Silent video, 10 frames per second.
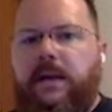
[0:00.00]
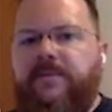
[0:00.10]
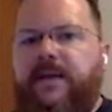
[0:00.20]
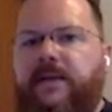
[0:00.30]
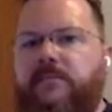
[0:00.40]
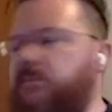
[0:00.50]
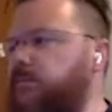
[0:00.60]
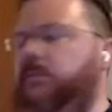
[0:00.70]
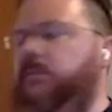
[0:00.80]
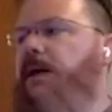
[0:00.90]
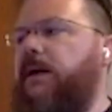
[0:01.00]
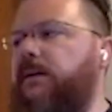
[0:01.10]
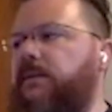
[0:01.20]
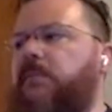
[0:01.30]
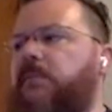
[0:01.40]
If
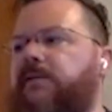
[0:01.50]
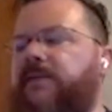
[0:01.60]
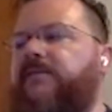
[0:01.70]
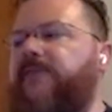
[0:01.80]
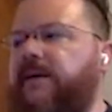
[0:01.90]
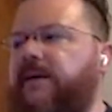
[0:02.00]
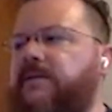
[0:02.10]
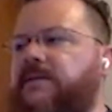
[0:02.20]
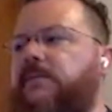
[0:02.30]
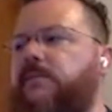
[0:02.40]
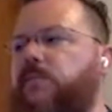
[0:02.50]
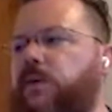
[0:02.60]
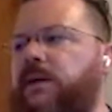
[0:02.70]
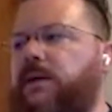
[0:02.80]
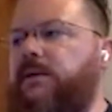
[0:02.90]
that fails,
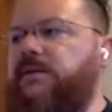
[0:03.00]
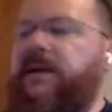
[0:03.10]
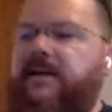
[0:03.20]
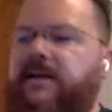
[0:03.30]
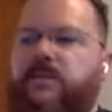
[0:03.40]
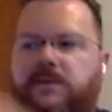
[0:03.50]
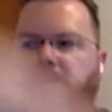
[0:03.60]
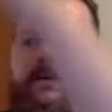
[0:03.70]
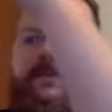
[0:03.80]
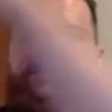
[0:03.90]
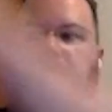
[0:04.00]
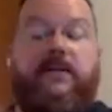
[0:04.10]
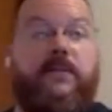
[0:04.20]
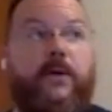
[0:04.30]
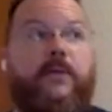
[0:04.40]
we JLS, which jumps down
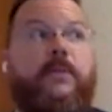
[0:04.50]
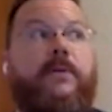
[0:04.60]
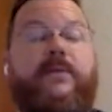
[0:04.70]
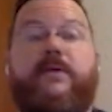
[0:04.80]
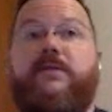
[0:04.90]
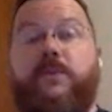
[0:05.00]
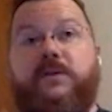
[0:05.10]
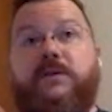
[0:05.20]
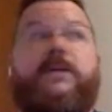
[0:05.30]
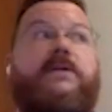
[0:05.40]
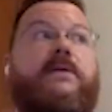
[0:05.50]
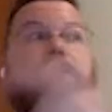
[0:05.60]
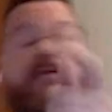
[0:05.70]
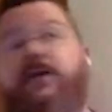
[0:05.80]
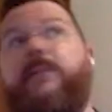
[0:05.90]
to the bottom of the function, which is
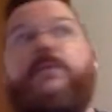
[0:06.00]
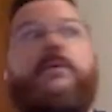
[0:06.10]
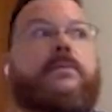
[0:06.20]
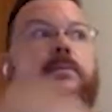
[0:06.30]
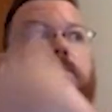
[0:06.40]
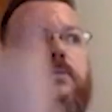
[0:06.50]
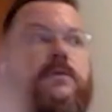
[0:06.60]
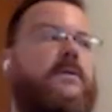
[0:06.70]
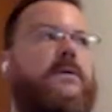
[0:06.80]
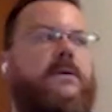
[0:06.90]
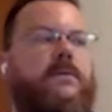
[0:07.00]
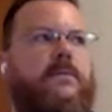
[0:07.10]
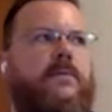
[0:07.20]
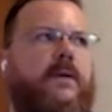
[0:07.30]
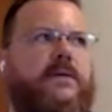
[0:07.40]
basically a trap, to the
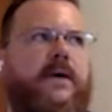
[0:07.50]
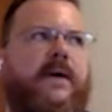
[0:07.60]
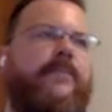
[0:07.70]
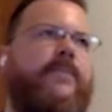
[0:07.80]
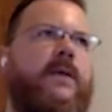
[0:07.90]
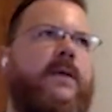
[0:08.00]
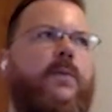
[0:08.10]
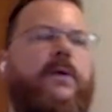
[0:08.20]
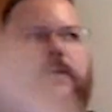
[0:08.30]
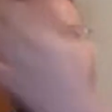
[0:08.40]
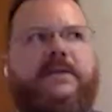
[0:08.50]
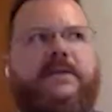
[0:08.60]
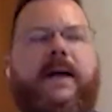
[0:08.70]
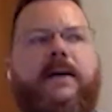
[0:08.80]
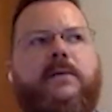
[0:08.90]
runtime. We grow the
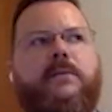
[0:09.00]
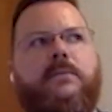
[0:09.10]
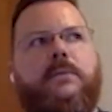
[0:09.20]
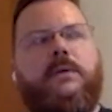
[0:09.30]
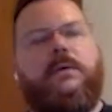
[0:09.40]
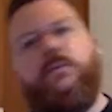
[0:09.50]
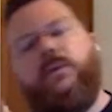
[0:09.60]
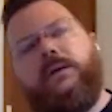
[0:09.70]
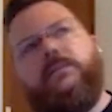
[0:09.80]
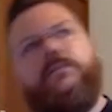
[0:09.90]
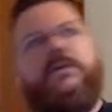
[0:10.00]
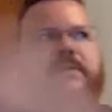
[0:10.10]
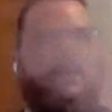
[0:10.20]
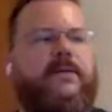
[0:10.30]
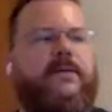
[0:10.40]
stack, we
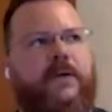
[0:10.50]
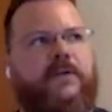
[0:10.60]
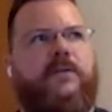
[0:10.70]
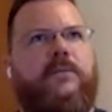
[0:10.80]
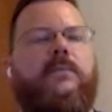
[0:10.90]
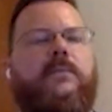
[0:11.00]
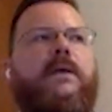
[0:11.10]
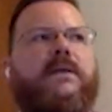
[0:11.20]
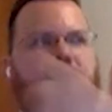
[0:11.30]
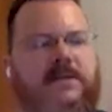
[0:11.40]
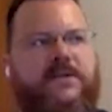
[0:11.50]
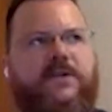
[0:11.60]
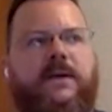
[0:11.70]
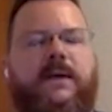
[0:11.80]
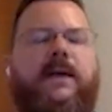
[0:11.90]
restart the function, it does its
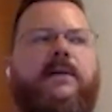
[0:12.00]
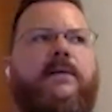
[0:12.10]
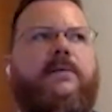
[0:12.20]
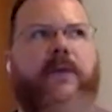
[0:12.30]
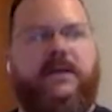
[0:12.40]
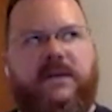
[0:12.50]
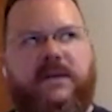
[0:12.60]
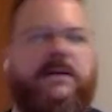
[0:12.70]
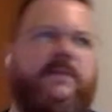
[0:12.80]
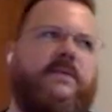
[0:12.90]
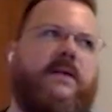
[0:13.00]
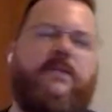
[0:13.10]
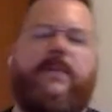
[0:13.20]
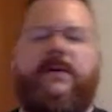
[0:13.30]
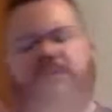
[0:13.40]
check again, it finds it has enough
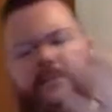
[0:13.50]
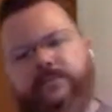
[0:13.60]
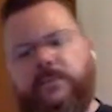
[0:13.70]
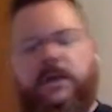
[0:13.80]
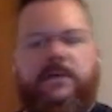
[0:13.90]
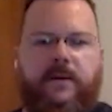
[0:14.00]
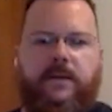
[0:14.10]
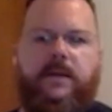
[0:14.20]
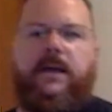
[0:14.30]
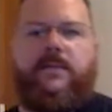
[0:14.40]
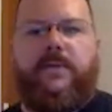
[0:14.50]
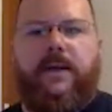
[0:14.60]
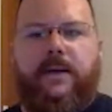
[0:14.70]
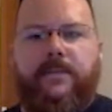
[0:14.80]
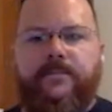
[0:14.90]
stack space, it keeps
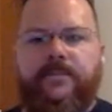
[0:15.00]
running.